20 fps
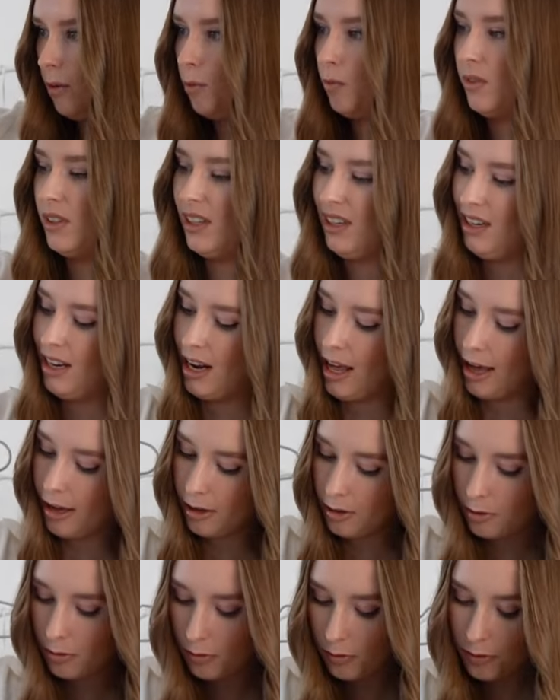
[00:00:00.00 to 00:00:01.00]
The
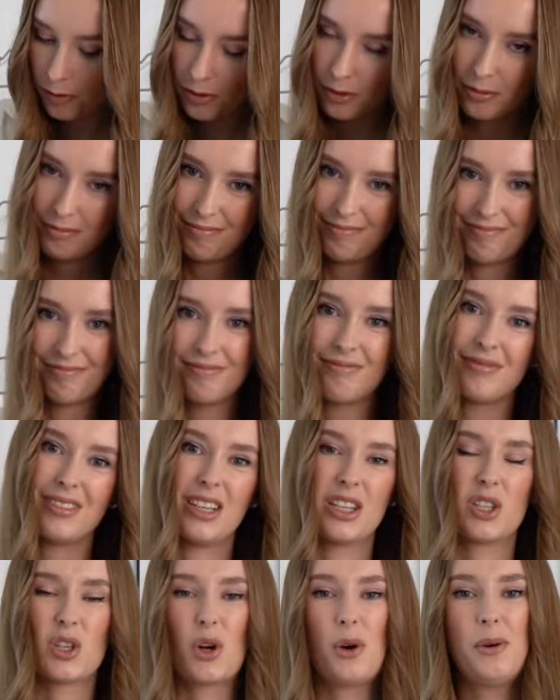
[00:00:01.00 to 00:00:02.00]
length
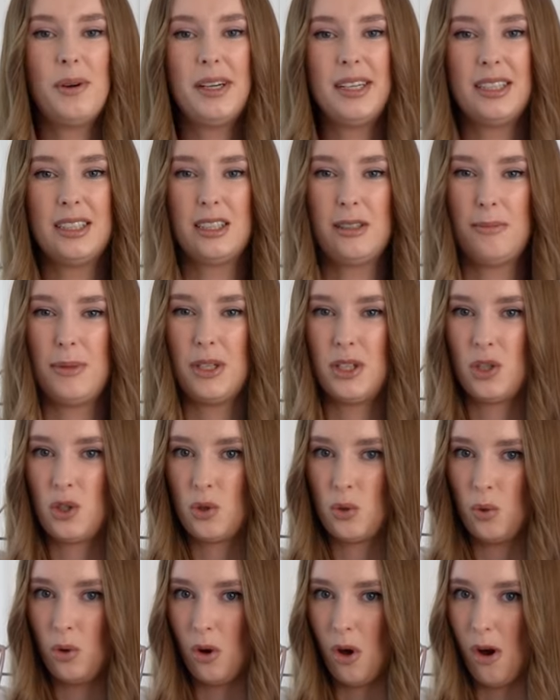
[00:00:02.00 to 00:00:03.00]
is already a little bit
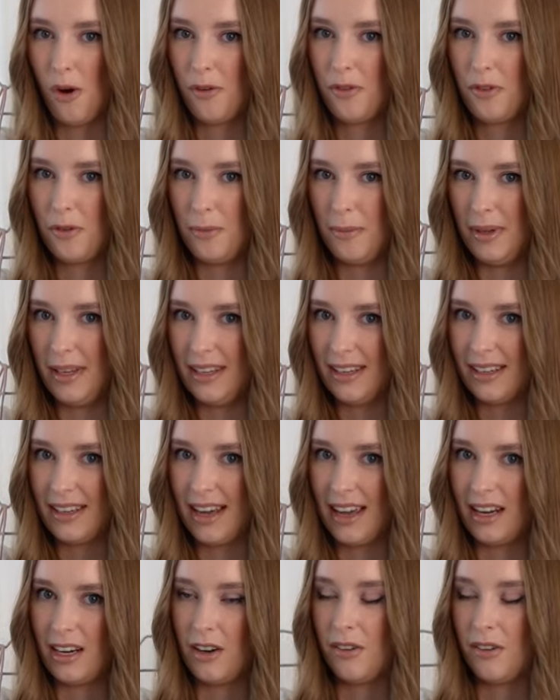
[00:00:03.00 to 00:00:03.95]
too long for me again.